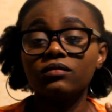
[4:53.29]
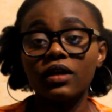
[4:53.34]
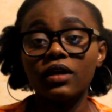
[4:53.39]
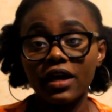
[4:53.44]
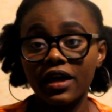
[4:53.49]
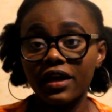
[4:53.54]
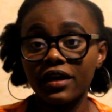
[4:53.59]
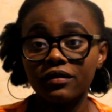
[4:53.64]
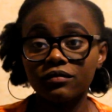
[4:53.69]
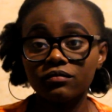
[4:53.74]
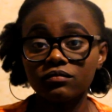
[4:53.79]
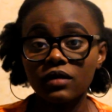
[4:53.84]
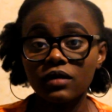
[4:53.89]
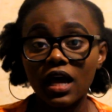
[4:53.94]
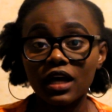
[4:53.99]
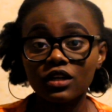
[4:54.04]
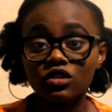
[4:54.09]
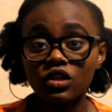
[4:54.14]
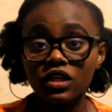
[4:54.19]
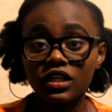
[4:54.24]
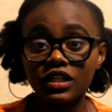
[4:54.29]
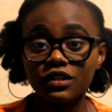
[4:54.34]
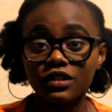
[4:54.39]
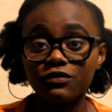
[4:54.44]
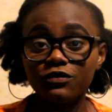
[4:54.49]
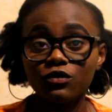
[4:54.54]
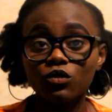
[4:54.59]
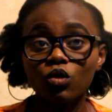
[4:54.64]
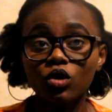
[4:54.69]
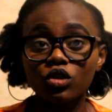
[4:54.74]
hair. Actually,
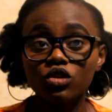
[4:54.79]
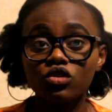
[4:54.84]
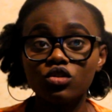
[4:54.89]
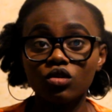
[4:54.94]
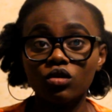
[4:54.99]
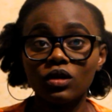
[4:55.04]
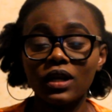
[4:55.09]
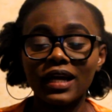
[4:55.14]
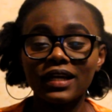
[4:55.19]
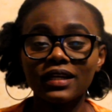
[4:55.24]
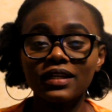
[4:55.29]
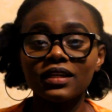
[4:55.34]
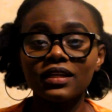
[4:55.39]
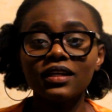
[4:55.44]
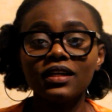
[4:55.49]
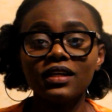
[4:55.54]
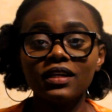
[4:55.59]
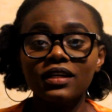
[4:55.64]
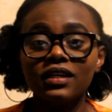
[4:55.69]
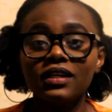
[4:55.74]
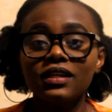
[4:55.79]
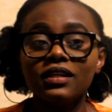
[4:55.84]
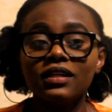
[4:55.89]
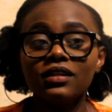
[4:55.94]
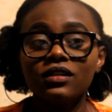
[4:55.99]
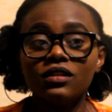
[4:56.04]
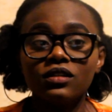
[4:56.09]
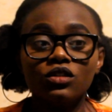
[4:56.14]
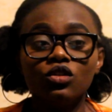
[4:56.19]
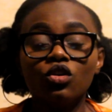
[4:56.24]
if you want
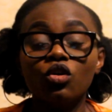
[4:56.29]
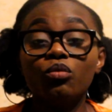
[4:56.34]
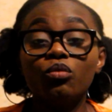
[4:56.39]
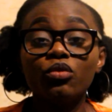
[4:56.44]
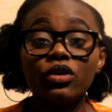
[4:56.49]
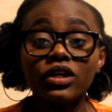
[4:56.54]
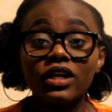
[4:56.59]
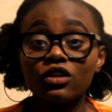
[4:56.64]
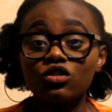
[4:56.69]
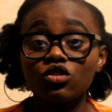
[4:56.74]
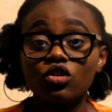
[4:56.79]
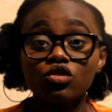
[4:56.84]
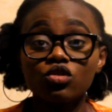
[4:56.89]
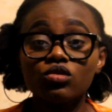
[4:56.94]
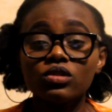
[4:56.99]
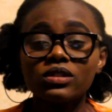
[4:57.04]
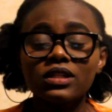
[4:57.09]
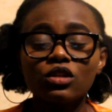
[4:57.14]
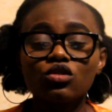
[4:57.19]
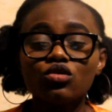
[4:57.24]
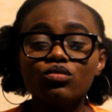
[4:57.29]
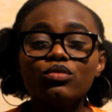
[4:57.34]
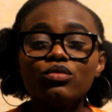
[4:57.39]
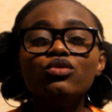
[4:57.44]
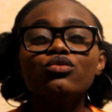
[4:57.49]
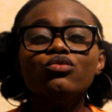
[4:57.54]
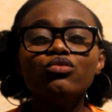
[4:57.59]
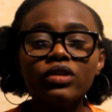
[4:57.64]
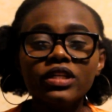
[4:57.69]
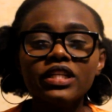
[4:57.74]
your braid outs or your twist out to be
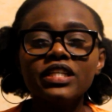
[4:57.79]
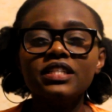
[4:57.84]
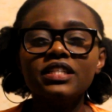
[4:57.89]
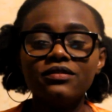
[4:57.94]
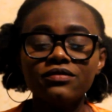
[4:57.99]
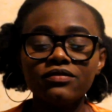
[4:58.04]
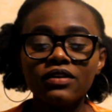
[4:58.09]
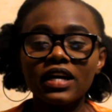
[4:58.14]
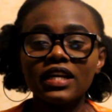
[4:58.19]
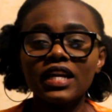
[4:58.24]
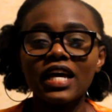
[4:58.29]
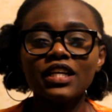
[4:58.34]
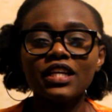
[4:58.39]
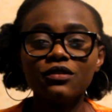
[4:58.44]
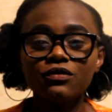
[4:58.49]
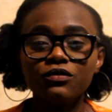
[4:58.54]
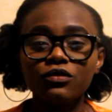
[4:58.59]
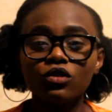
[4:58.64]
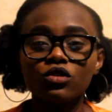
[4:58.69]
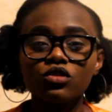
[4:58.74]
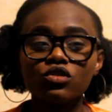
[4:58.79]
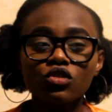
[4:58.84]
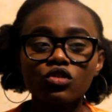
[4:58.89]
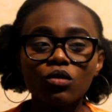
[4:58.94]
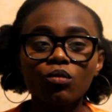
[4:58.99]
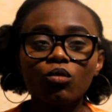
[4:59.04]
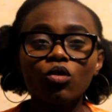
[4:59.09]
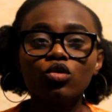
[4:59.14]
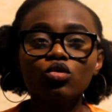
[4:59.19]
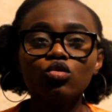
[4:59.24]
really defined, like if you're
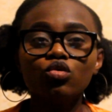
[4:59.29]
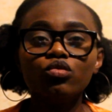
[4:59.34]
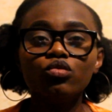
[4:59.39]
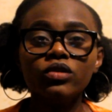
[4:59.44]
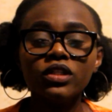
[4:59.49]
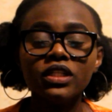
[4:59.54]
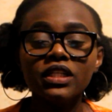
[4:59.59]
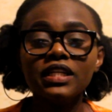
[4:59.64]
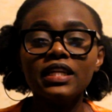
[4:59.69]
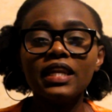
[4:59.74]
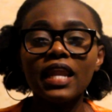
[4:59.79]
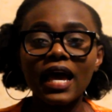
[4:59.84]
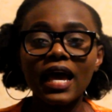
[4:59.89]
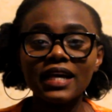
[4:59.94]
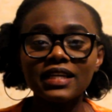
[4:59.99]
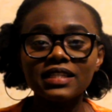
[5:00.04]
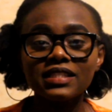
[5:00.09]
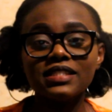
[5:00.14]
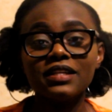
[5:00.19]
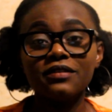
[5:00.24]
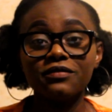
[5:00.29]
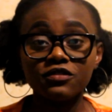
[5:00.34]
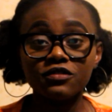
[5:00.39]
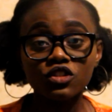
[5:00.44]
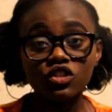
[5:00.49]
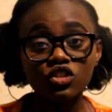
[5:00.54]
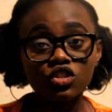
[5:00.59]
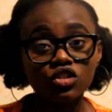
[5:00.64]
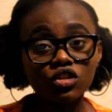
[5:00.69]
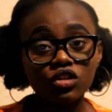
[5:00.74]
someone who really likes
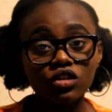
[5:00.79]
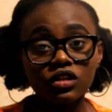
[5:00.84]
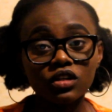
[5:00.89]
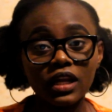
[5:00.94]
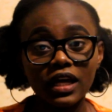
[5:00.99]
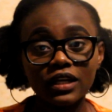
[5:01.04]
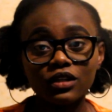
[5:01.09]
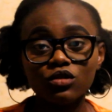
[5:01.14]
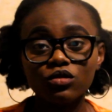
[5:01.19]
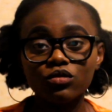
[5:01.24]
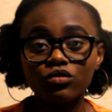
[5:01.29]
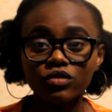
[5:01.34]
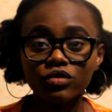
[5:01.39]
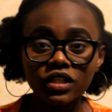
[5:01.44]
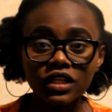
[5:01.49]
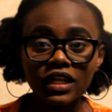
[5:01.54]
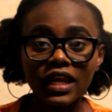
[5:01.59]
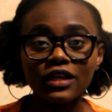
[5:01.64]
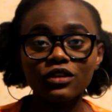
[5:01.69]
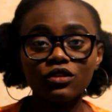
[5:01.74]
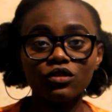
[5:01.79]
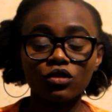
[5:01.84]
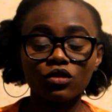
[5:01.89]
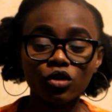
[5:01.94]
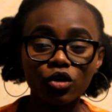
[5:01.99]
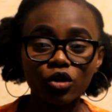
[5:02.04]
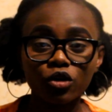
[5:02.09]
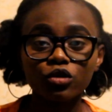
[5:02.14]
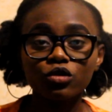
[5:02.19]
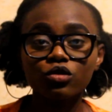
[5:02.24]
definition, like you really like your
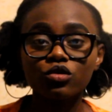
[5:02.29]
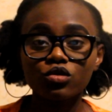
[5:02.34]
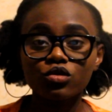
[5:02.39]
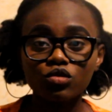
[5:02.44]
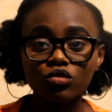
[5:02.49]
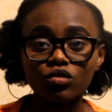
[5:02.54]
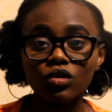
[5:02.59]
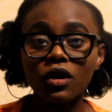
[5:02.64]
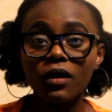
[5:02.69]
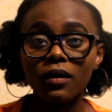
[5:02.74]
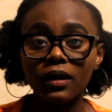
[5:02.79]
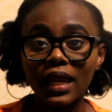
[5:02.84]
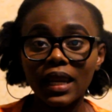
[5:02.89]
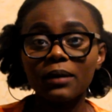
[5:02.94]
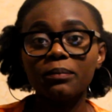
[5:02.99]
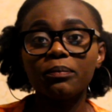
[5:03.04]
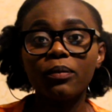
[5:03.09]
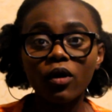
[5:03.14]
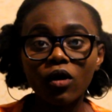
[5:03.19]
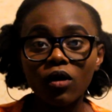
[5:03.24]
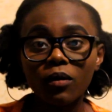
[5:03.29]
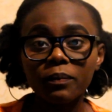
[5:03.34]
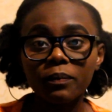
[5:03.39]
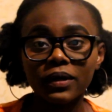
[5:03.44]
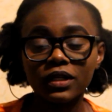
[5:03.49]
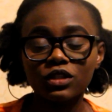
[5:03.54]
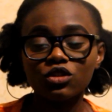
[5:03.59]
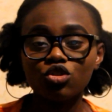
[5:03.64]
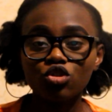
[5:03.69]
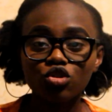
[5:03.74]
curls to like pop
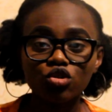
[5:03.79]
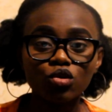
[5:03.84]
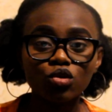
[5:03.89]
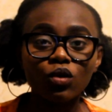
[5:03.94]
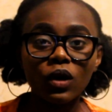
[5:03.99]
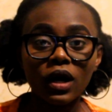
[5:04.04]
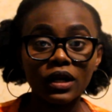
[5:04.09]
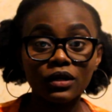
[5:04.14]
and show